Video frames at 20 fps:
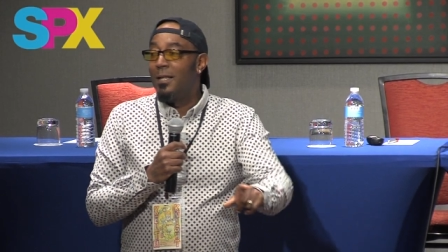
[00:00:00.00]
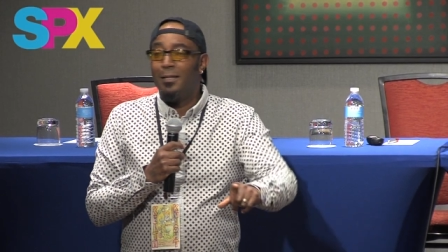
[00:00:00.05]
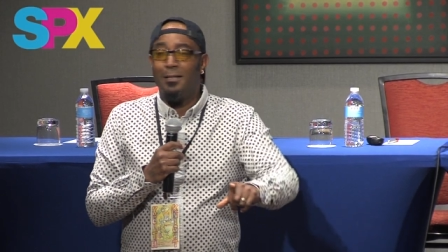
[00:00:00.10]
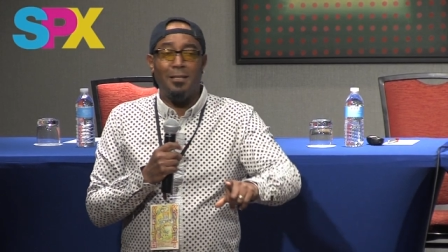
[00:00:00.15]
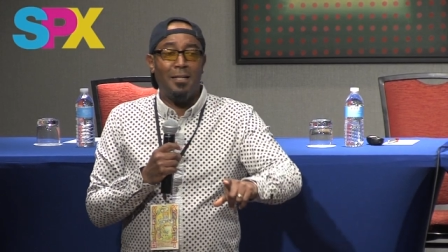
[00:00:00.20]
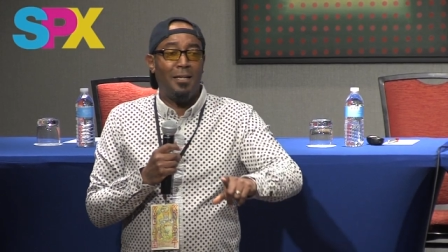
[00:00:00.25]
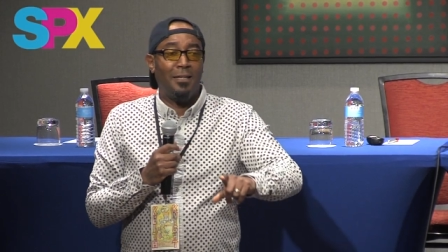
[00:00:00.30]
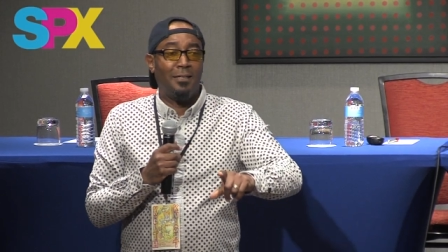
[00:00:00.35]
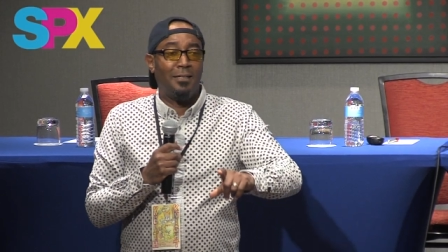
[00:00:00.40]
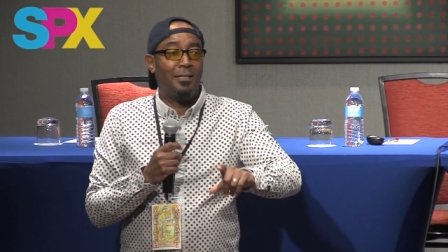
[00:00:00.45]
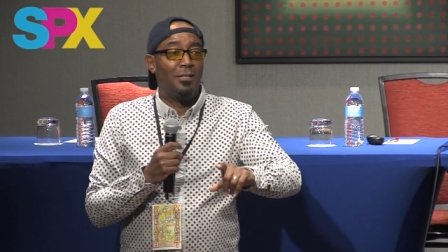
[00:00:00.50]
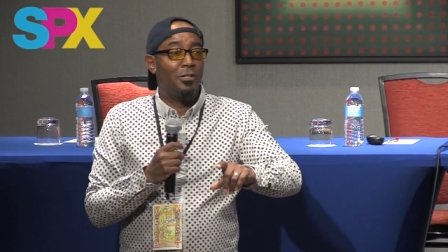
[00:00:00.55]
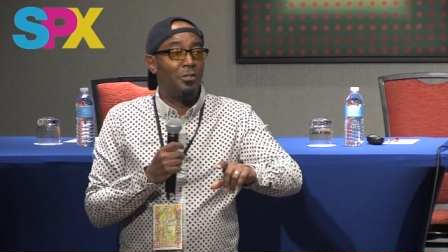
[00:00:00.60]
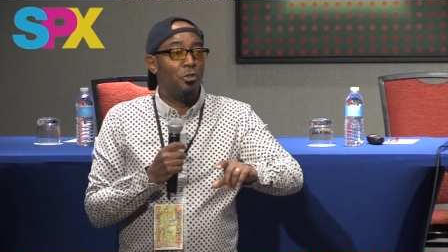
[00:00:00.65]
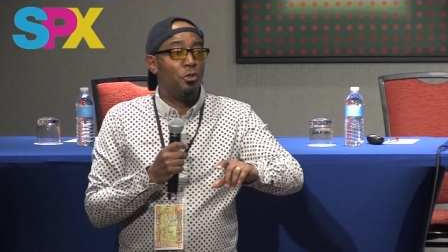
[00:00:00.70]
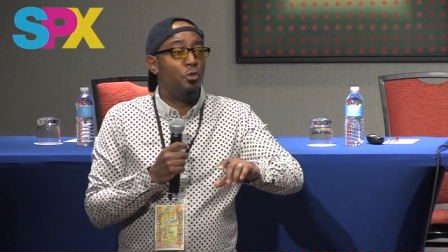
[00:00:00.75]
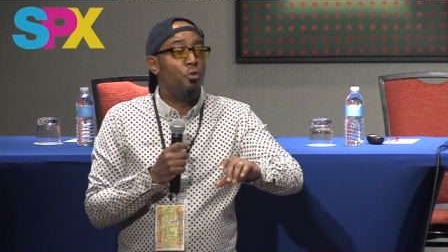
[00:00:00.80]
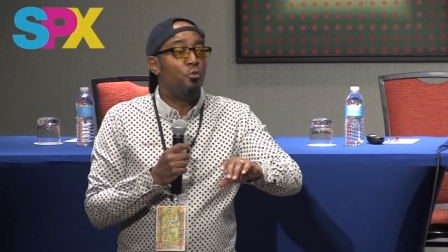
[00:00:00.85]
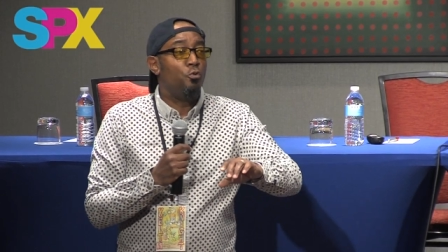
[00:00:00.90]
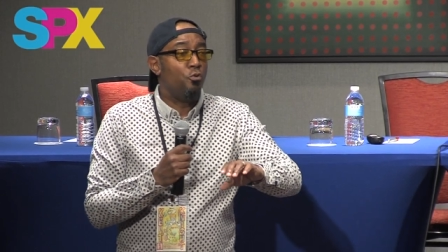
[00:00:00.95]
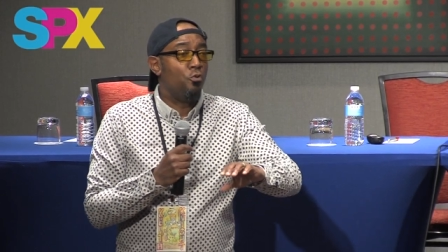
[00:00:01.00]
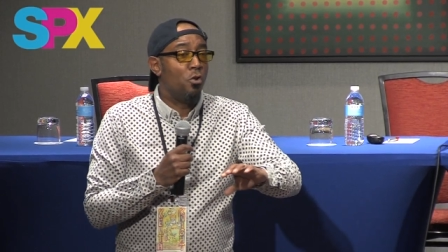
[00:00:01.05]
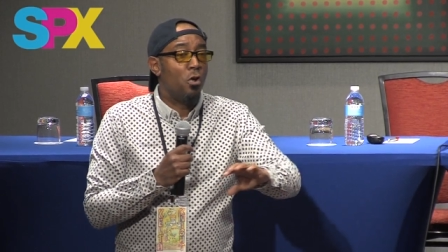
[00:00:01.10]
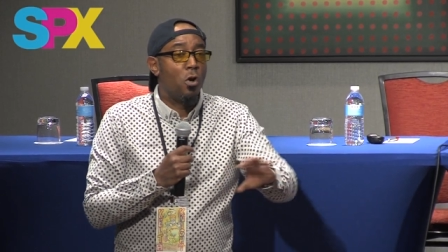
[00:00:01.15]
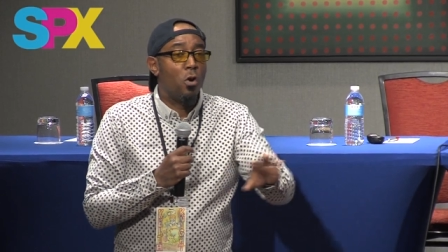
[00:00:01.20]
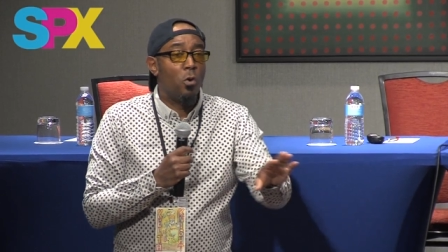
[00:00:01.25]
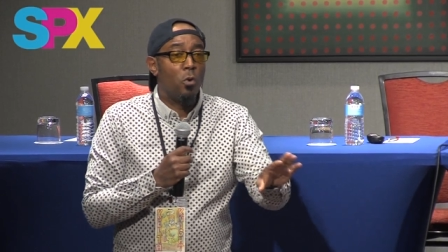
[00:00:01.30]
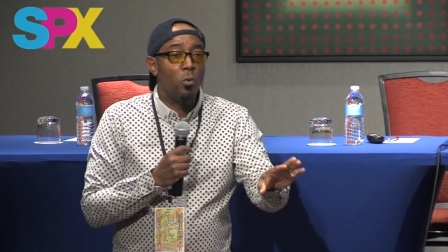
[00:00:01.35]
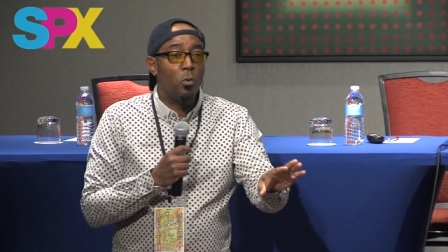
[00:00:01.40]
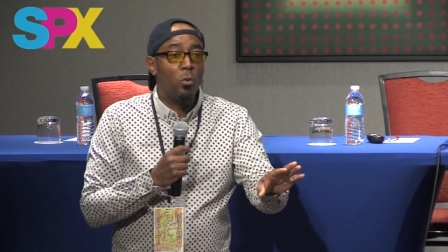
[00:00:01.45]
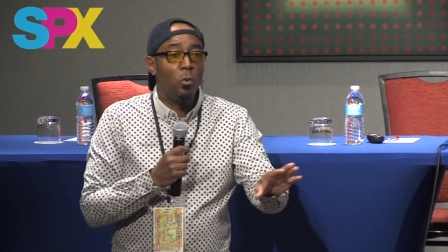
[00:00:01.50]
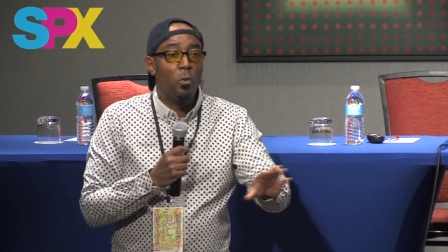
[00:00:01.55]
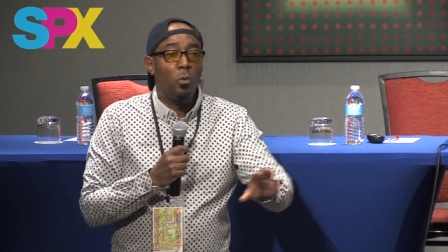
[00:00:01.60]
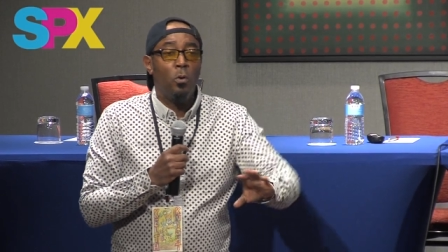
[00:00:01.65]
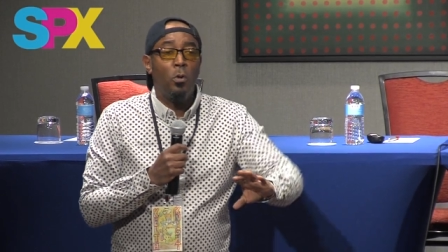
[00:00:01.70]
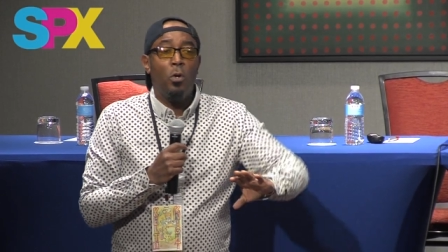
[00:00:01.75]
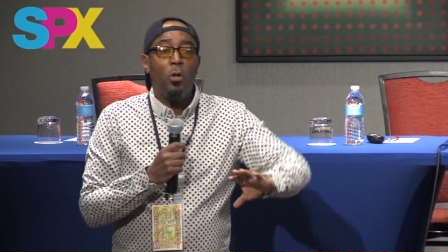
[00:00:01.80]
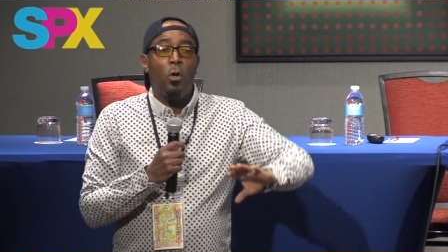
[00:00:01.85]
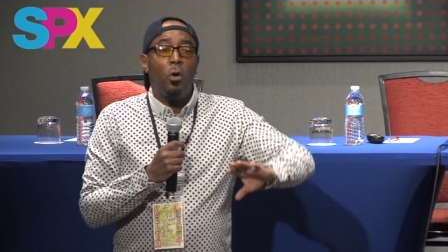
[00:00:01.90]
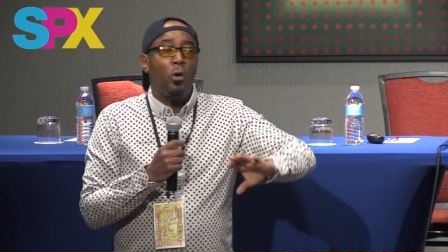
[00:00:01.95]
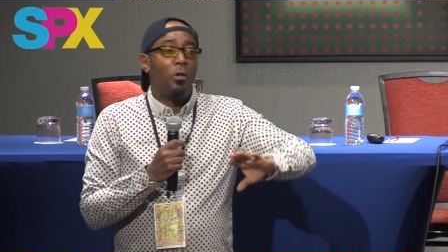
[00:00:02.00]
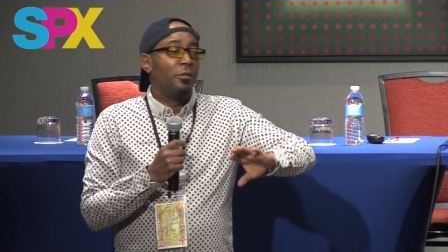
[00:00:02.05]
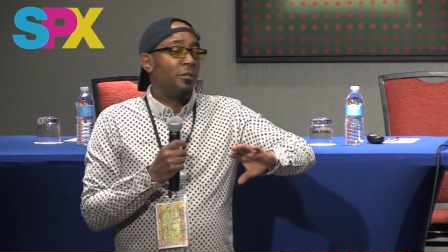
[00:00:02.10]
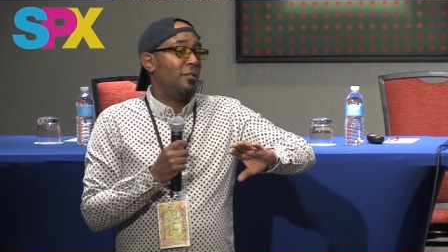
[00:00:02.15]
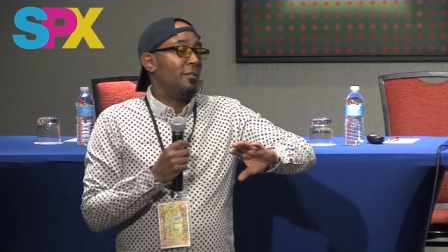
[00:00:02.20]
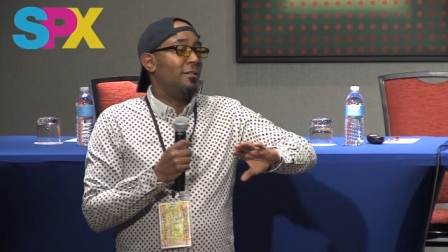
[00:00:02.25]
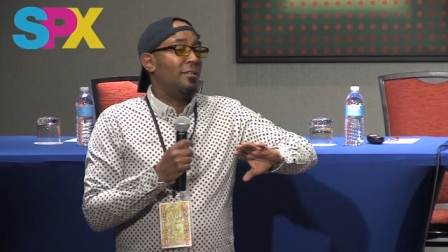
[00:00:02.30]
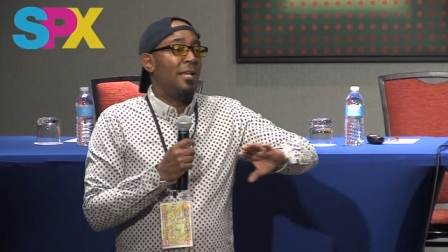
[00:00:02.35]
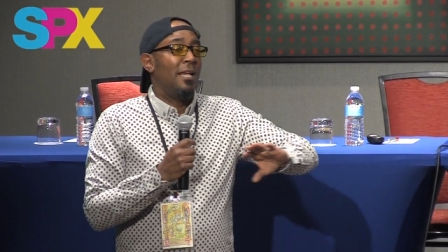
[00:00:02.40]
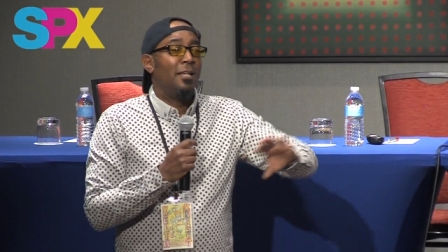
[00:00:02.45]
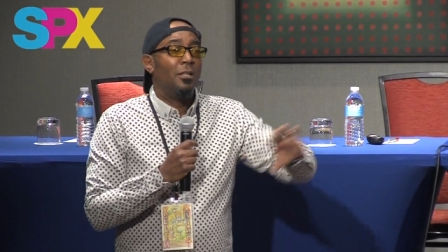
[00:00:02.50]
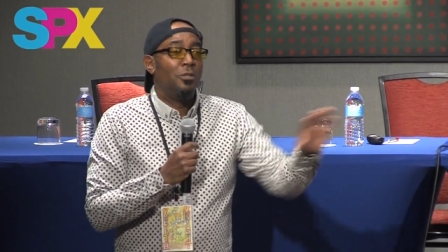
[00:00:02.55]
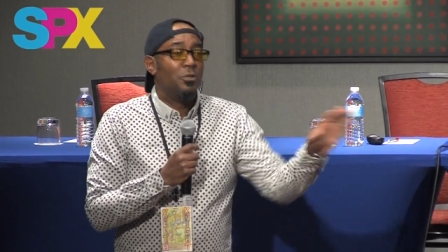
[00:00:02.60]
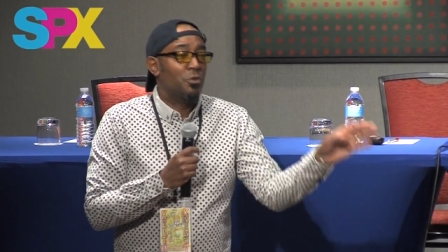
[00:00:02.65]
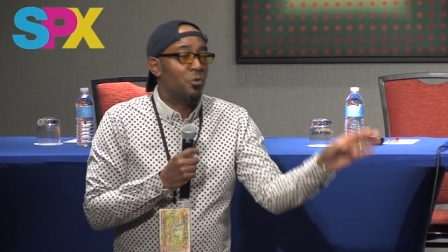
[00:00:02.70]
Like, you know the Taylor